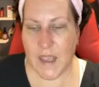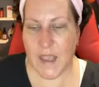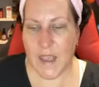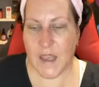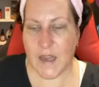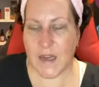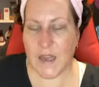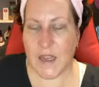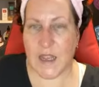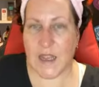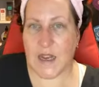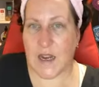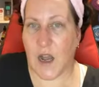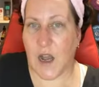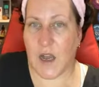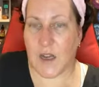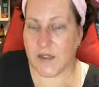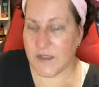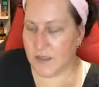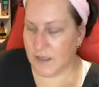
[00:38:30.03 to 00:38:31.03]
and it
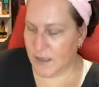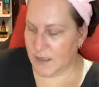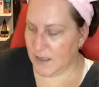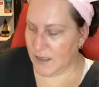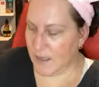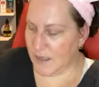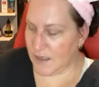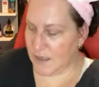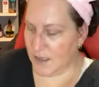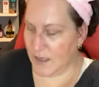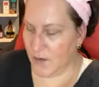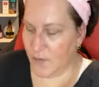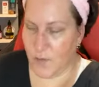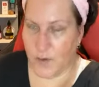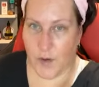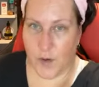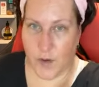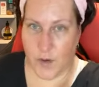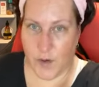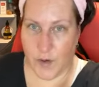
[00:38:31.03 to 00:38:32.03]
honestly tastes like
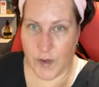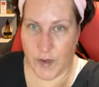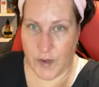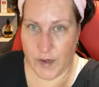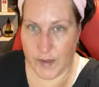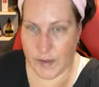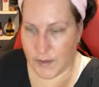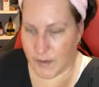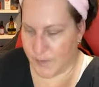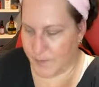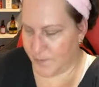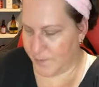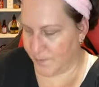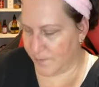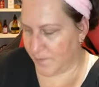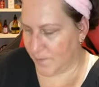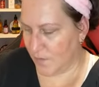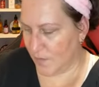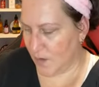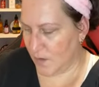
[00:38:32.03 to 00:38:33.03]
real coconuts.
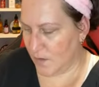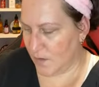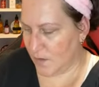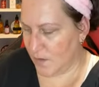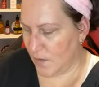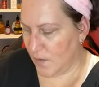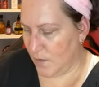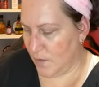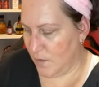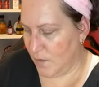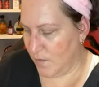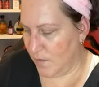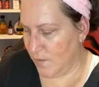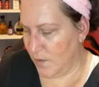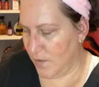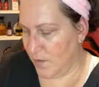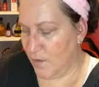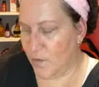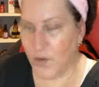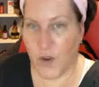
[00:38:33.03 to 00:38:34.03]
So
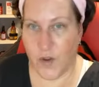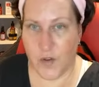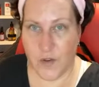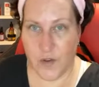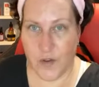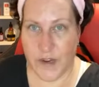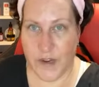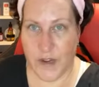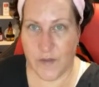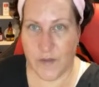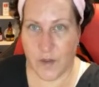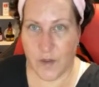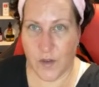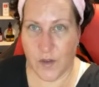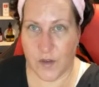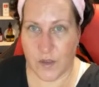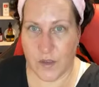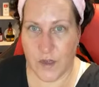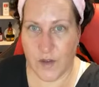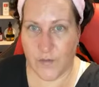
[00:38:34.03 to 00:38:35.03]
you know you're getting the
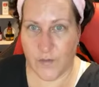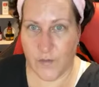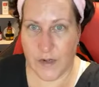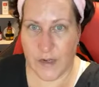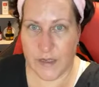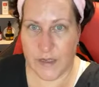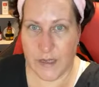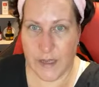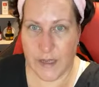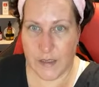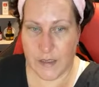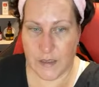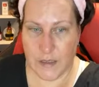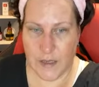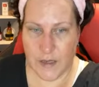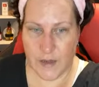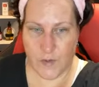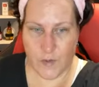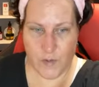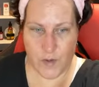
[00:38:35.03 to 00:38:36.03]
good stuff when it tastes
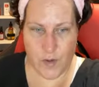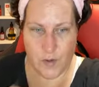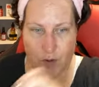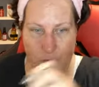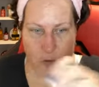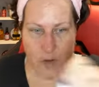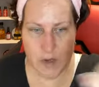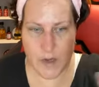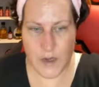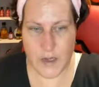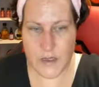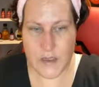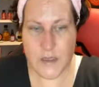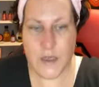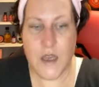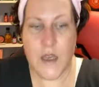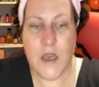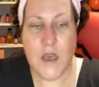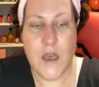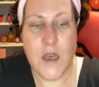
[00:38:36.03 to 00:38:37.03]
like real coconuts.
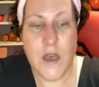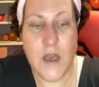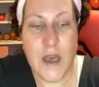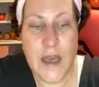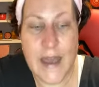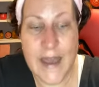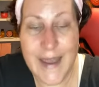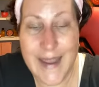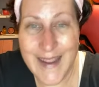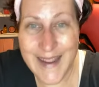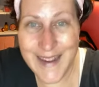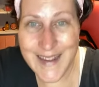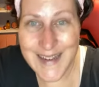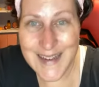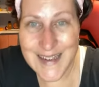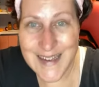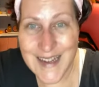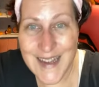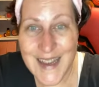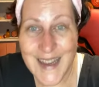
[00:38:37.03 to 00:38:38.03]

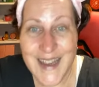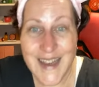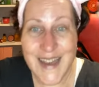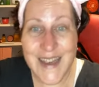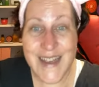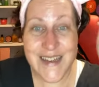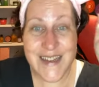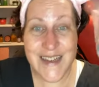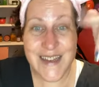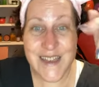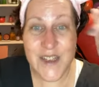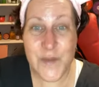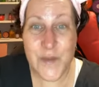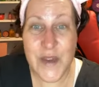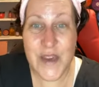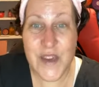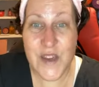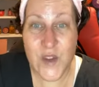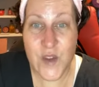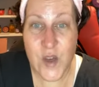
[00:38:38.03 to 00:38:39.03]
And it doesn't
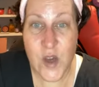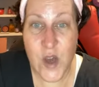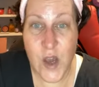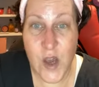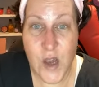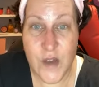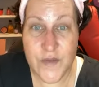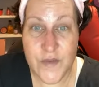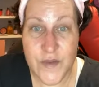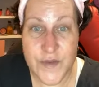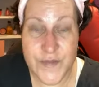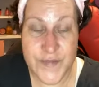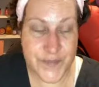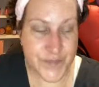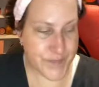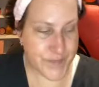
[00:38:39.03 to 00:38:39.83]
make you cough.